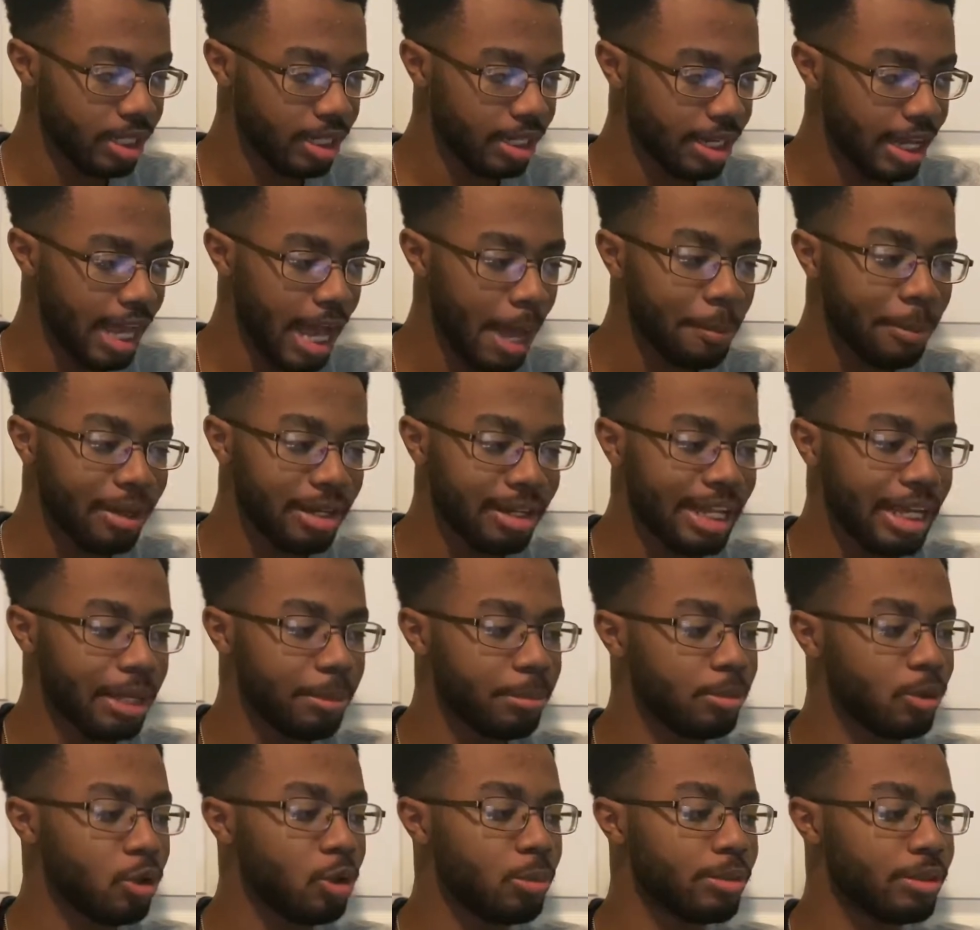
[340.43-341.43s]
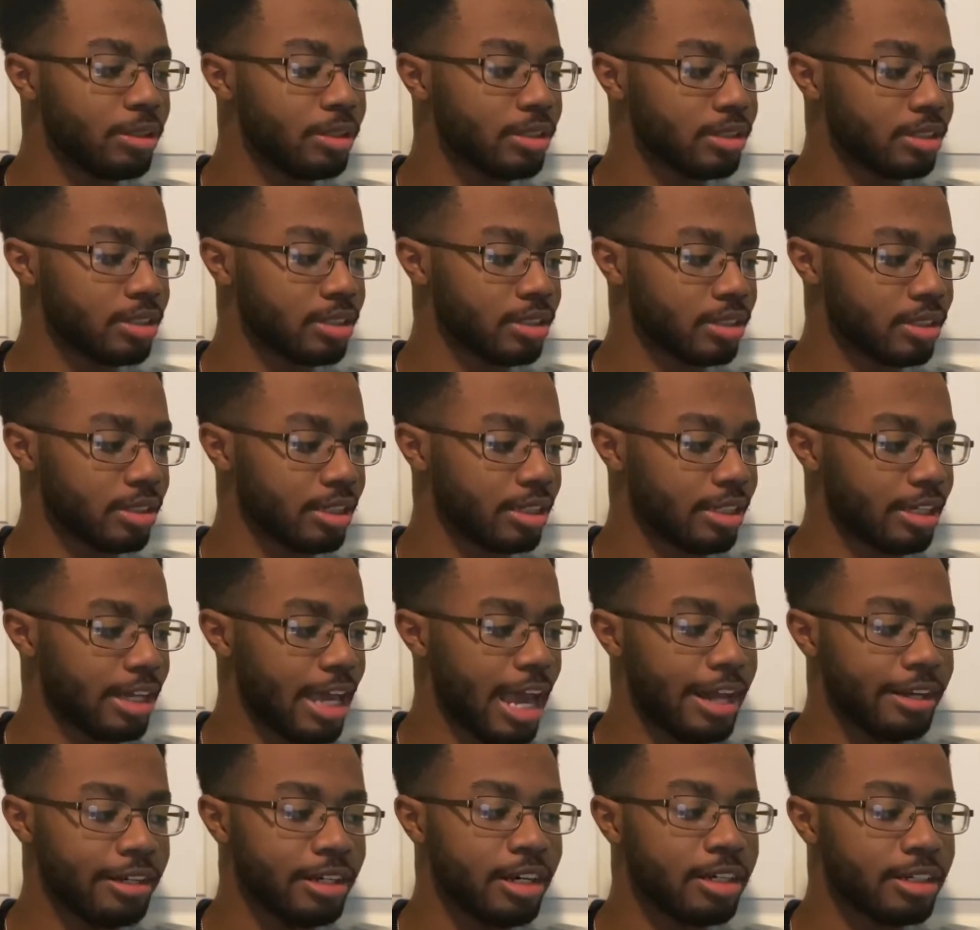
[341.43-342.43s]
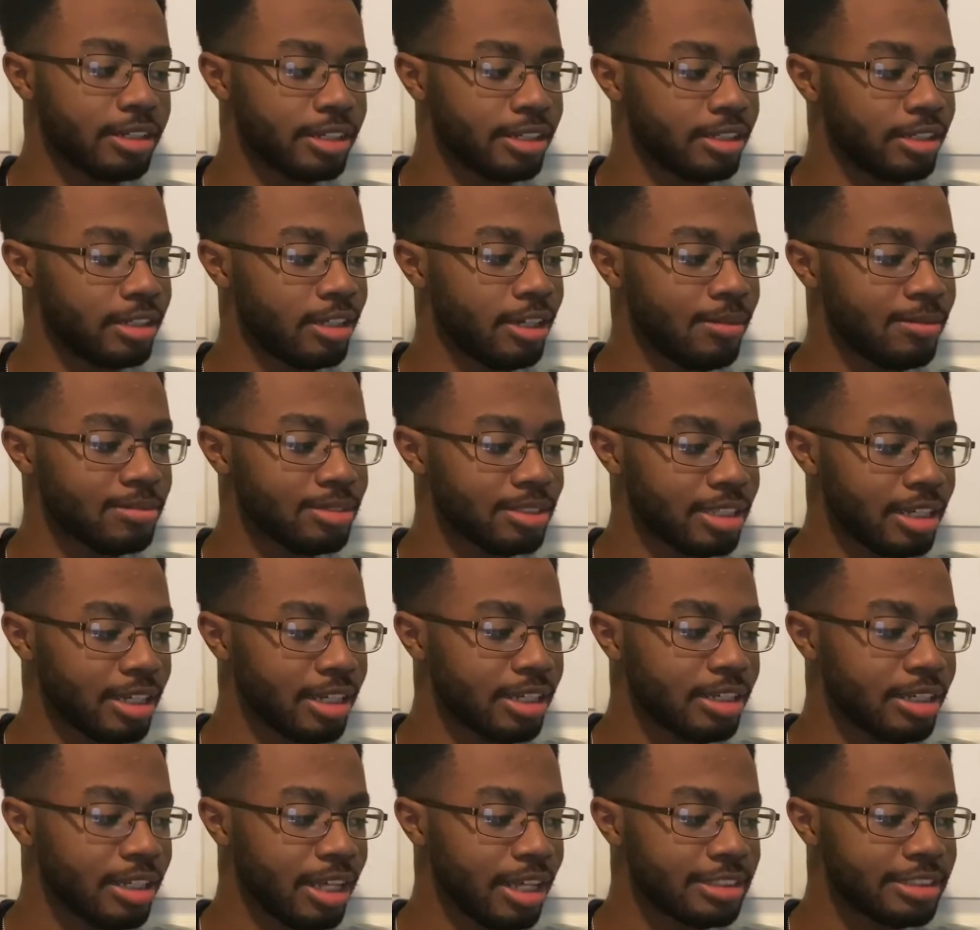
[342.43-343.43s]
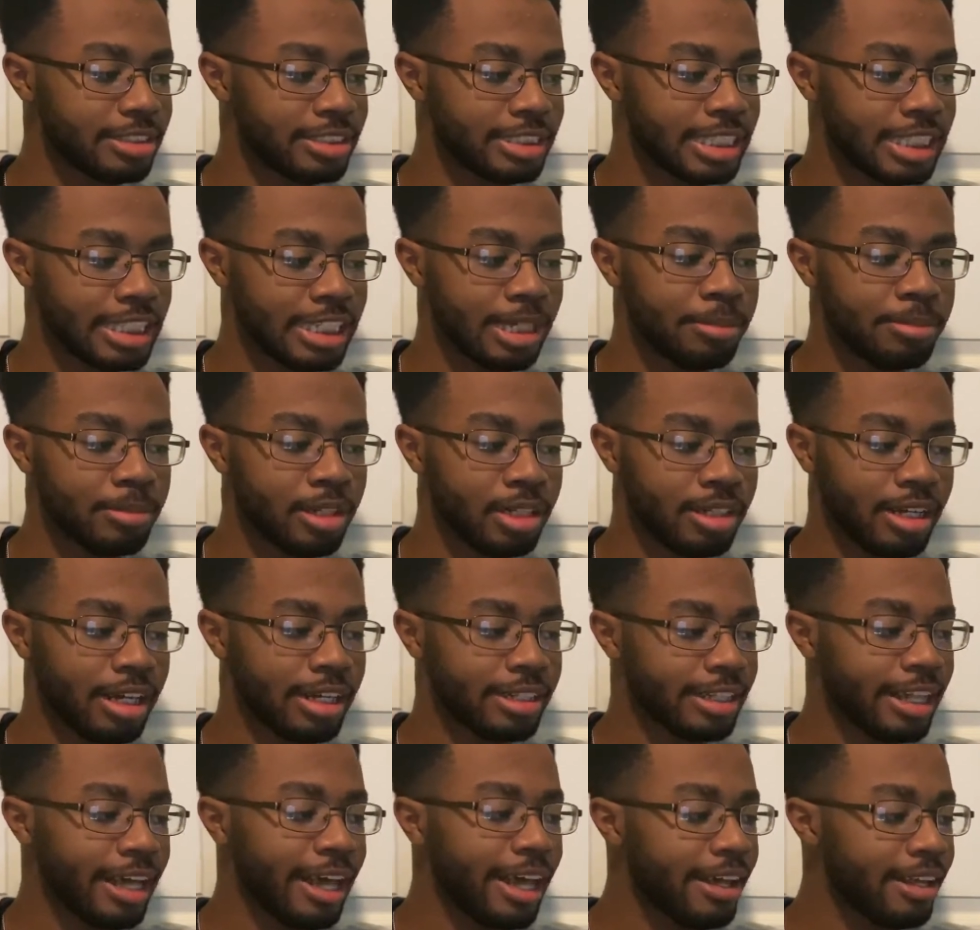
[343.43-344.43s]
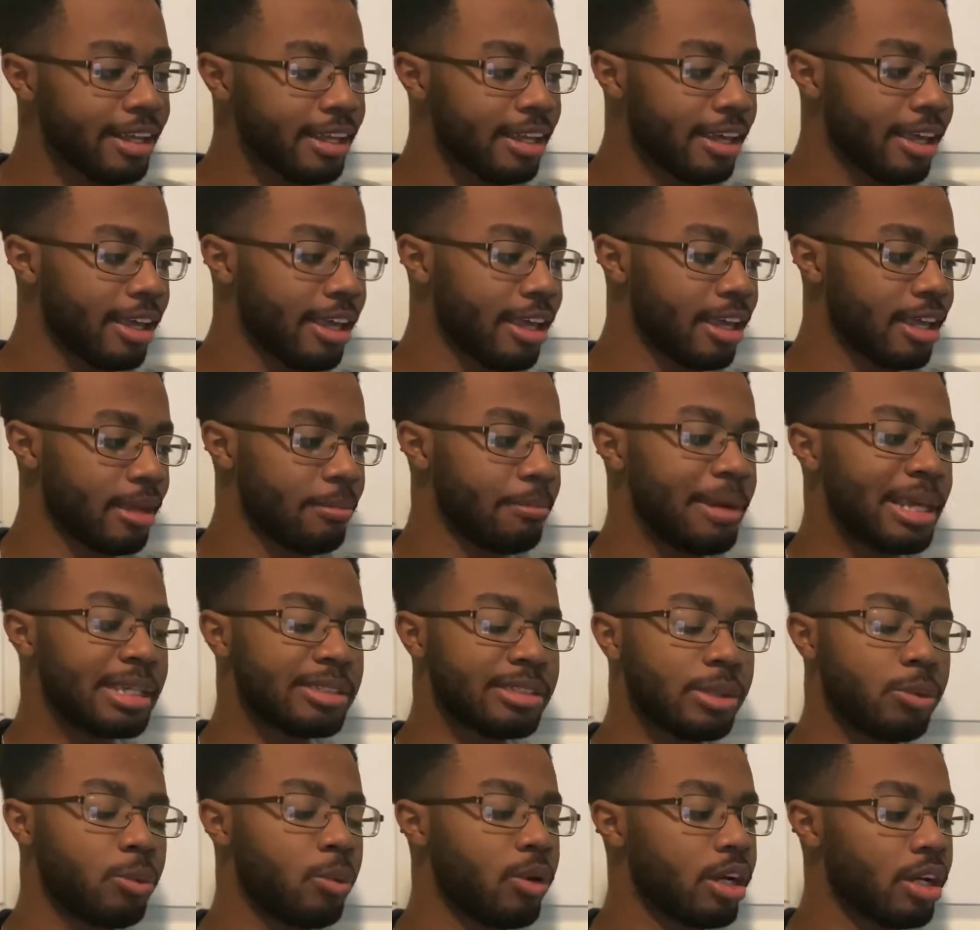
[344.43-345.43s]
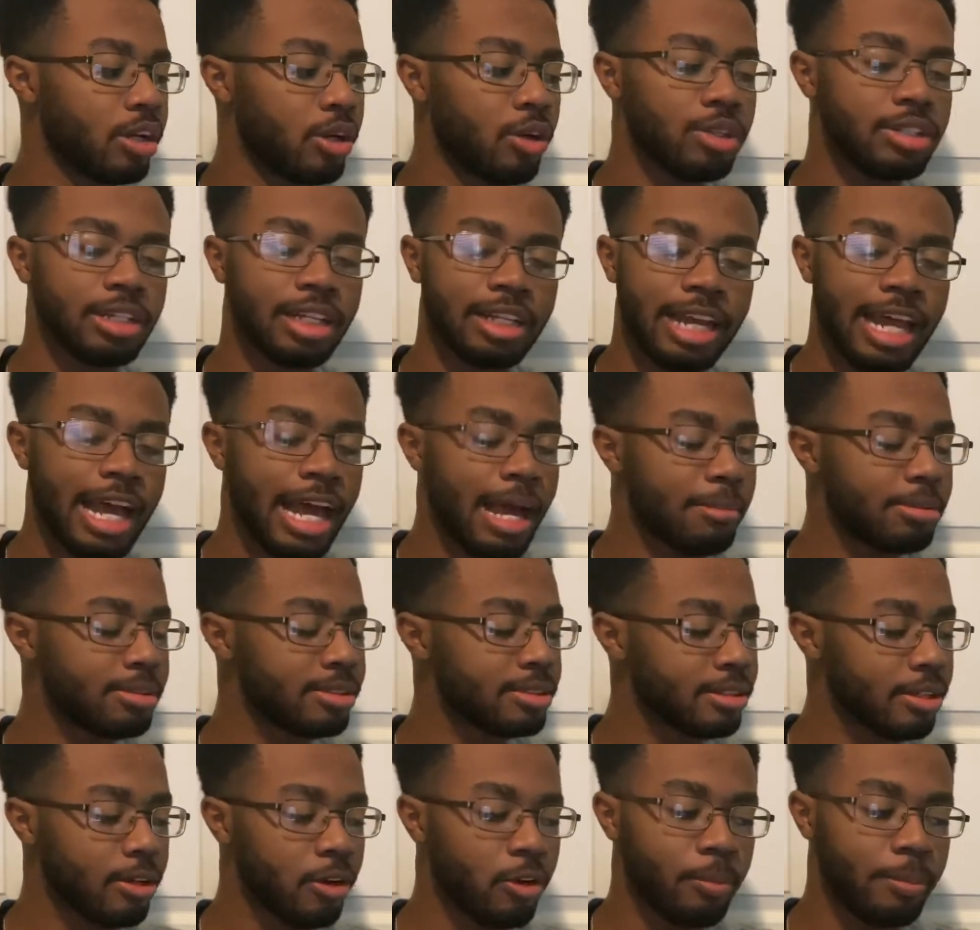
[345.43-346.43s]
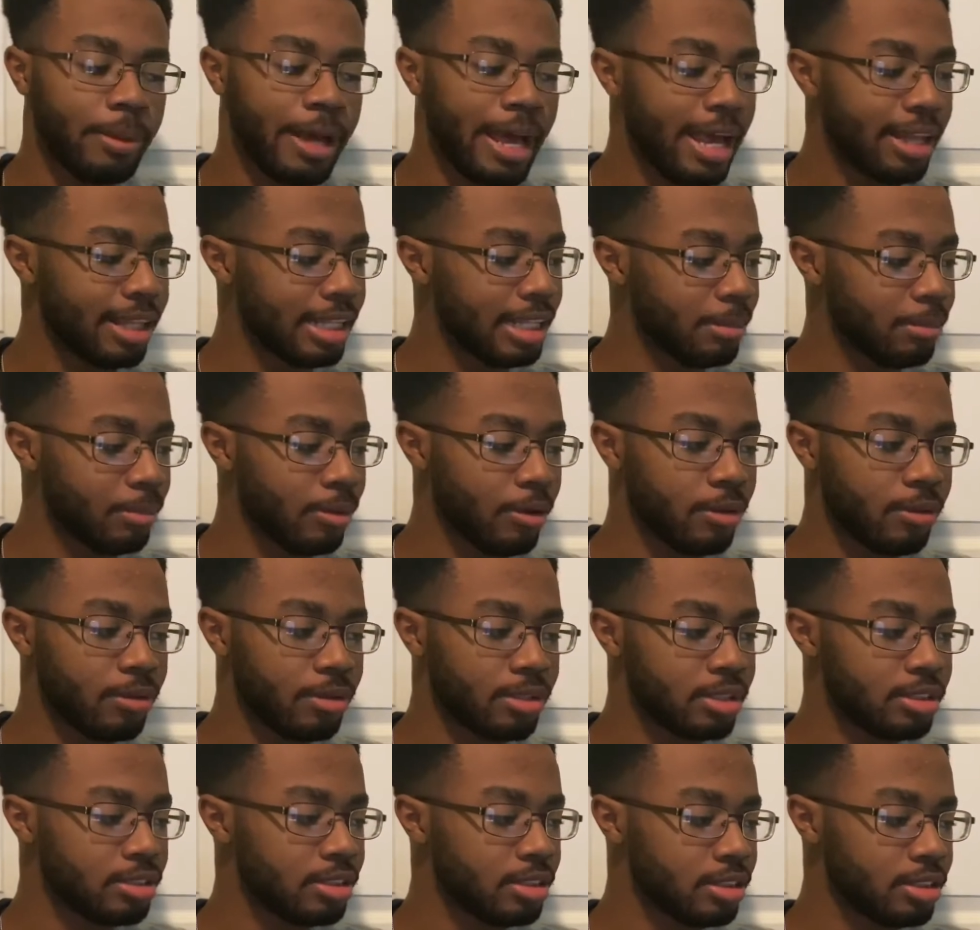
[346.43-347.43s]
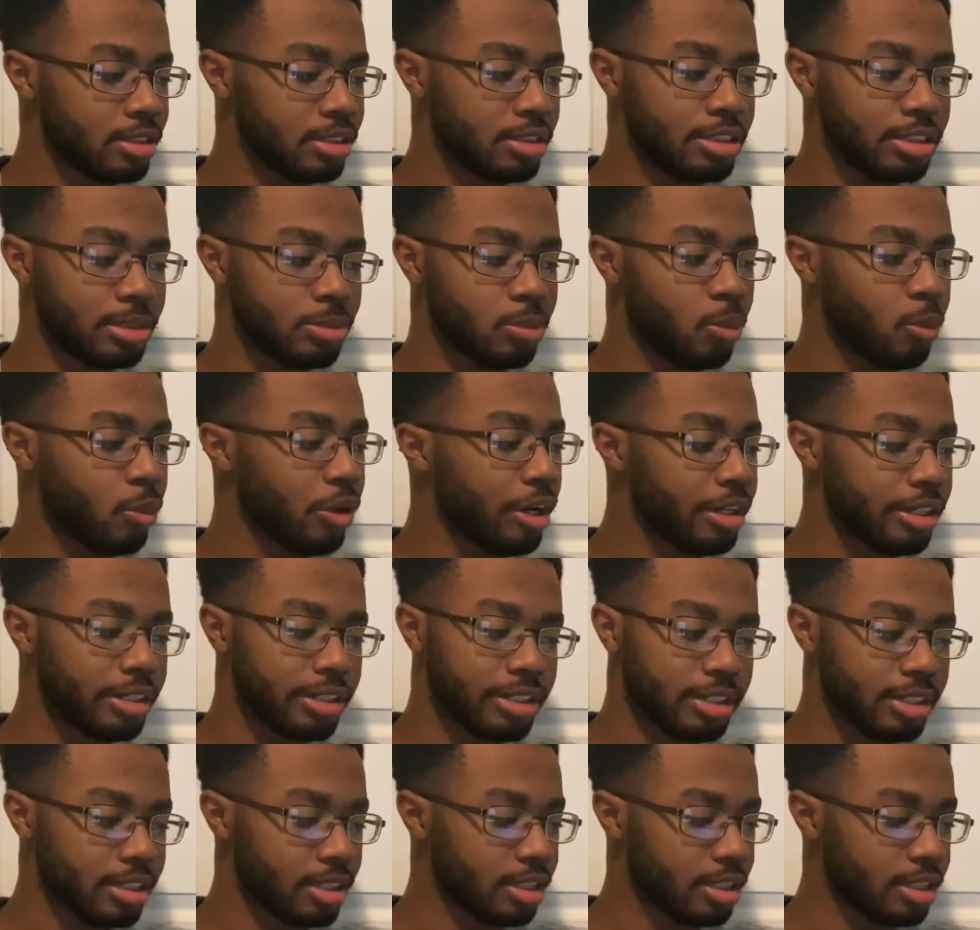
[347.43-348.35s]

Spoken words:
I'm a late bloomer at dunking, you know what I'm saying? And seeing him dunk like that makes me want to go in the lab so badly, bro. Just work.